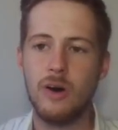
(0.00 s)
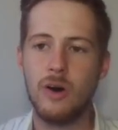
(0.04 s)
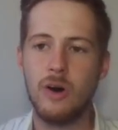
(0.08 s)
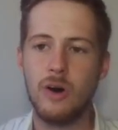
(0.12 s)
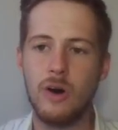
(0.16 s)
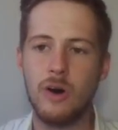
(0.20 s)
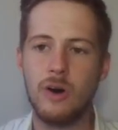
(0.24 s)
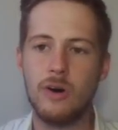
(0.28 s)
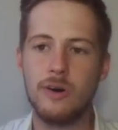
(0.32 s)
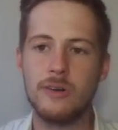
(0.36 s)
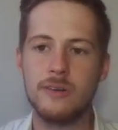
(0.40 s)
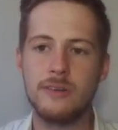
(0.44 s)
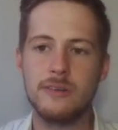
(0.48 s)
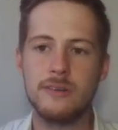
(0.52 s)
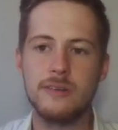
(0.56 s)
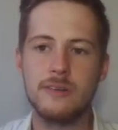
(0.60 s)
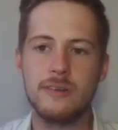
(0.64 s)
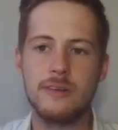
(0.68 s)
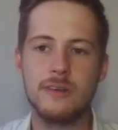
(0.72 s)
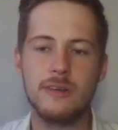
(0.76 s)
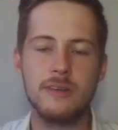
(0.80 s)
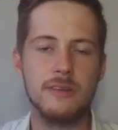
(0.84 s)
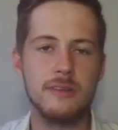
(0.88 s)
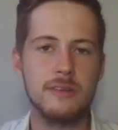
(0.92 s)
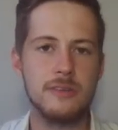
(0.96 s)
on
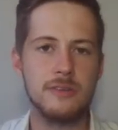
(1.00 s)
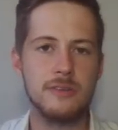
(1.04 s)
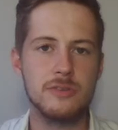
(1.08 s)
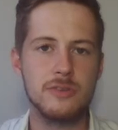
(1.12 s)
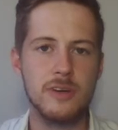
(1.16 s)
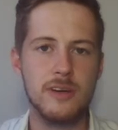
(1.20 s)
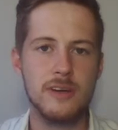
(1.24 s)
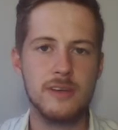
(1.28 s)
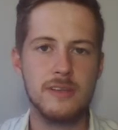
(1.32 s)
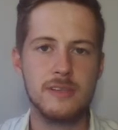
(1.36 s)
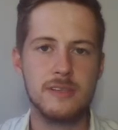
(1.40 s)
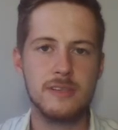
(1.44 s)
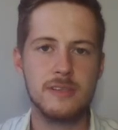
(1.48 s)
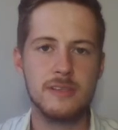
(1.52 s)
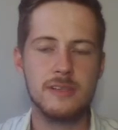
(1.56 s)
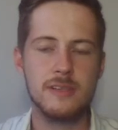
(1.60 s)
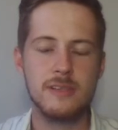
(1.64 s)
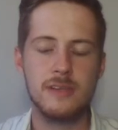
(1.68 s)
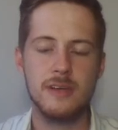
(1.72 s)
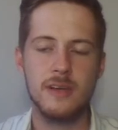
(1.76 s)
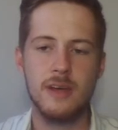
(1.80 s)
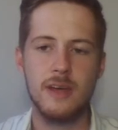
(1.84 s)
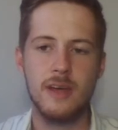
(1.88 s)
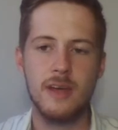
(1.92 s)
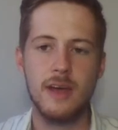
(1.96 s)
the truss.
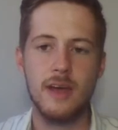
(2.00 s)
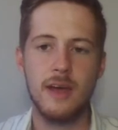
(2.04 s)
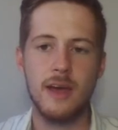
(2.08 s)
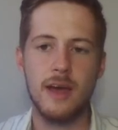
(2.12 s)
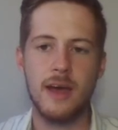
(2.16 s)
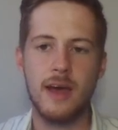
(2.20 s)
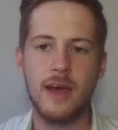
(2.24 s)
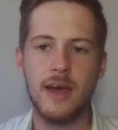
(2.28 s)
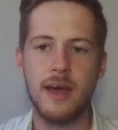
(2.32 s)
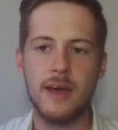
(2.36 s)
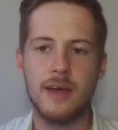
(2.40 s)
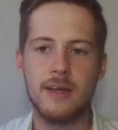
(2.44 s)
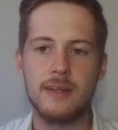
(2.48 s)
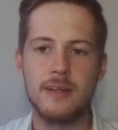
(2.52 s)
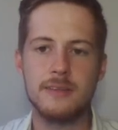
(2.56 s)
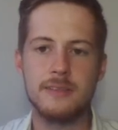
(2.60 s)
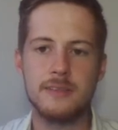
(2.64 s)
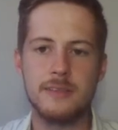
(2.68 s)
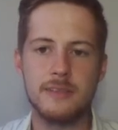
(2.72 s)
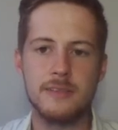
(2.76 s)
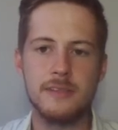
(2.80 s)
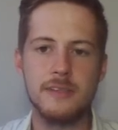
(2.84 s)
And